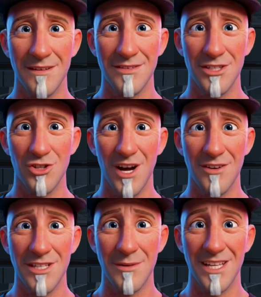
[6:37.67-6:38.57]
The
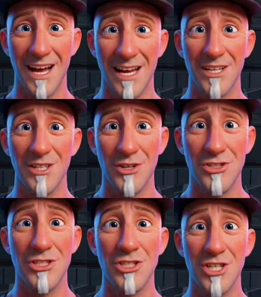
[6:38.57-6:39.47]
drafting mechanic
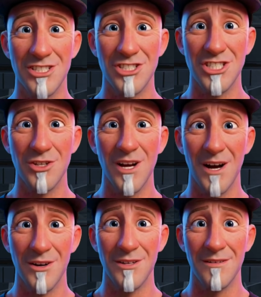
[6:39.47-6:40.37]
hooks the strategy
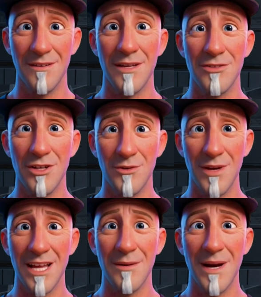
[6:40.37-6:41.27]
crowd. If you've
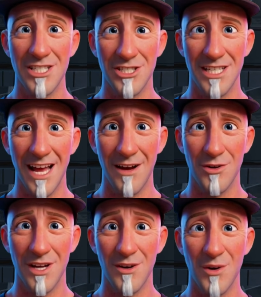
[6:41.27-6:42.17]
played Magic the
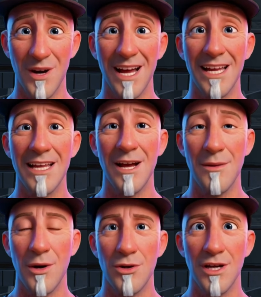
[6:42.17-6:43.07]
Gathering or any
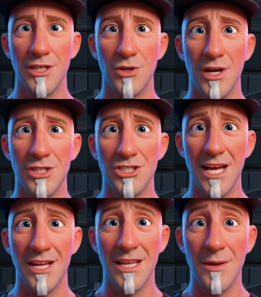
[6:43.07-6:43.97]
deck builder, you
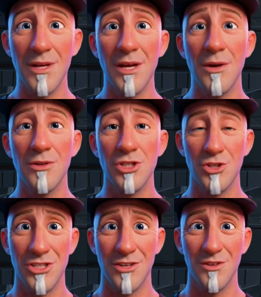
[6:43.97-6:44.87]
understand the appeal of
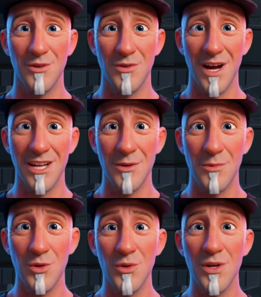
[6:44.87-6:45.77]
choosing from a random
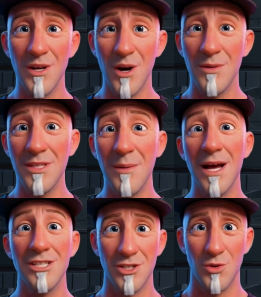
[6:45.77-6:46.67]
pool and
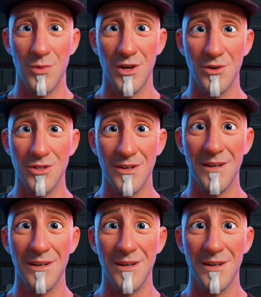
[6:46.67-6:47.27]
optimizing your build.